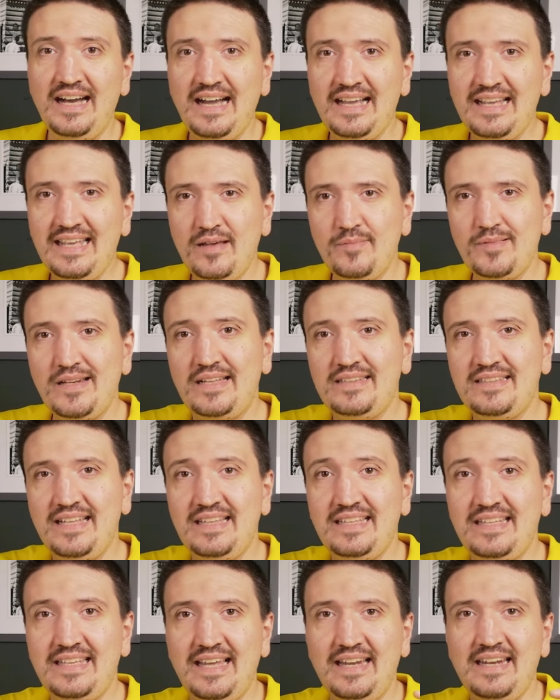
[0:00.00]
a camera
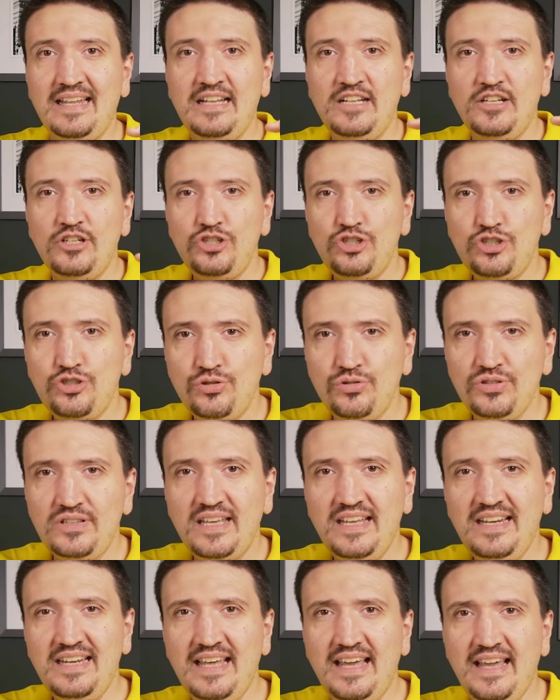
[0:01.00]
that can shoot
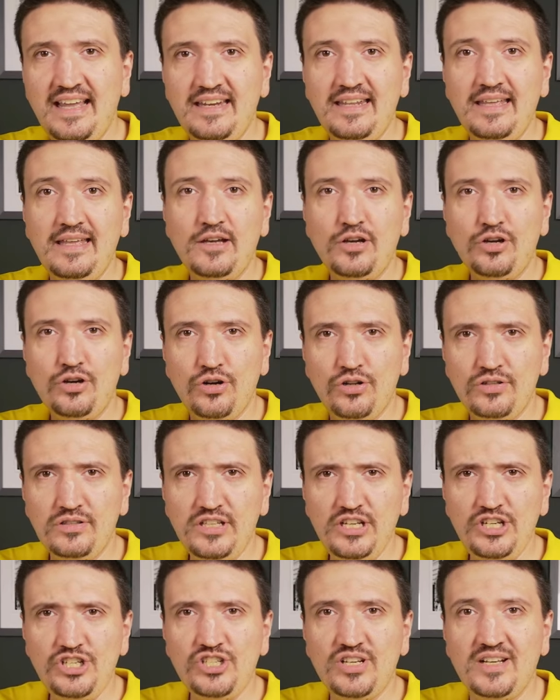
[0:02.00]
in any
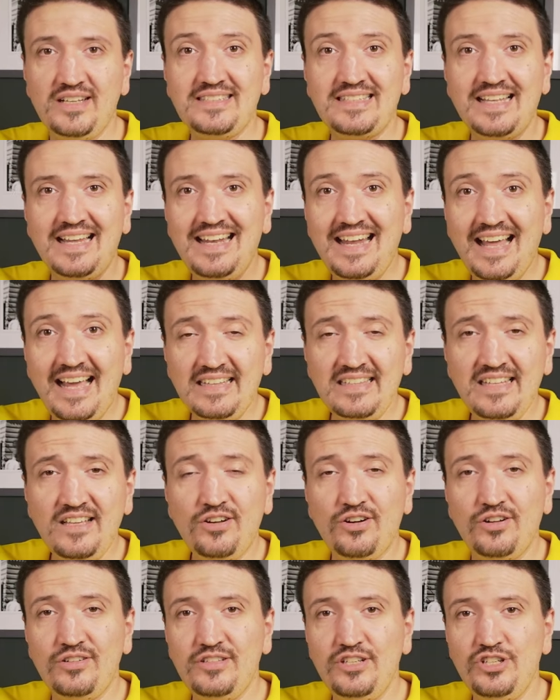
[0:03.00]
conditions, lighting
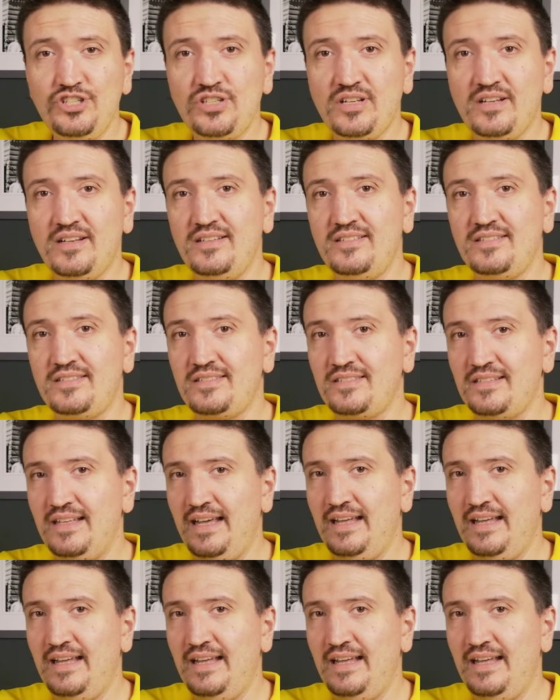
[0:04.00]
conditions.